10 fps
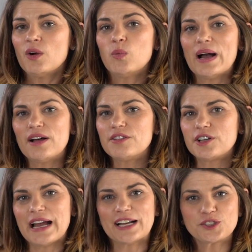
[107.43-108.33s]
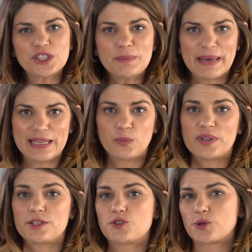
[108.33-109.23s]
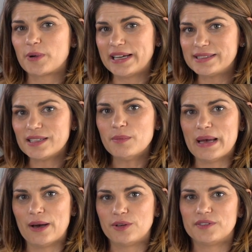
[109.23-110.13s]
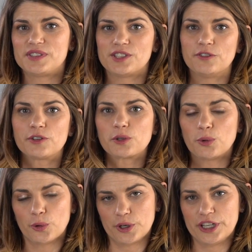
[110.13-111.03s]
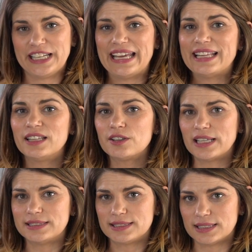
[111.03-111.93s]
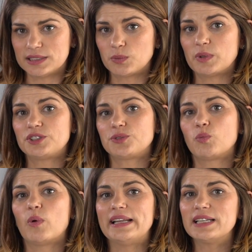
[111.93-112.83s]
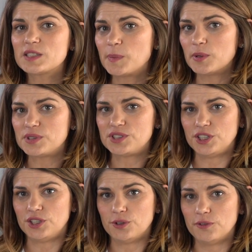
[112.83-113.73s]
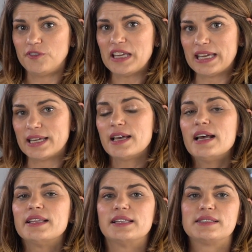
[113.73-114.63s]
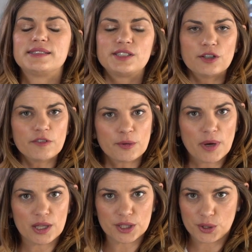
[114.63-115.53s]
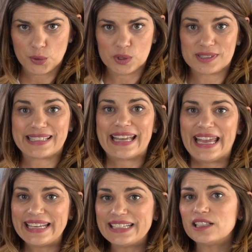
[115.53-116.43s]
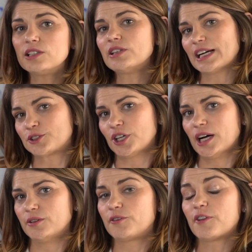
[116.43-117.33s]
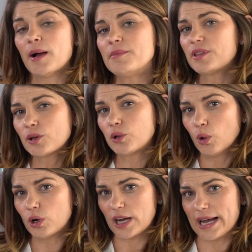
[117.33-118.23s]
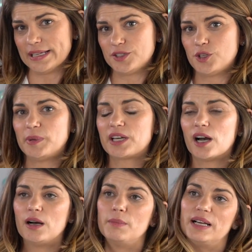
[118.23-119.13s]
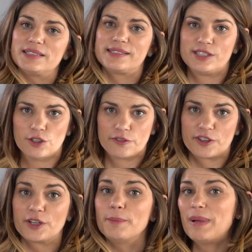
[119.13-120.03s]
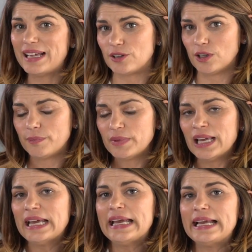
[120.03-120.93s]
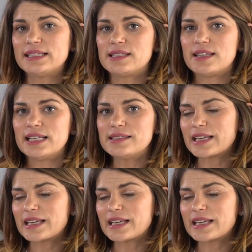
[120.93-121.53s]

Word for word: Well, they're actually made with a trace amount of silver chloride in the lenses, which when exposed to UV, the silver molecules gain an electron from the chloride to become a silver metal. It's this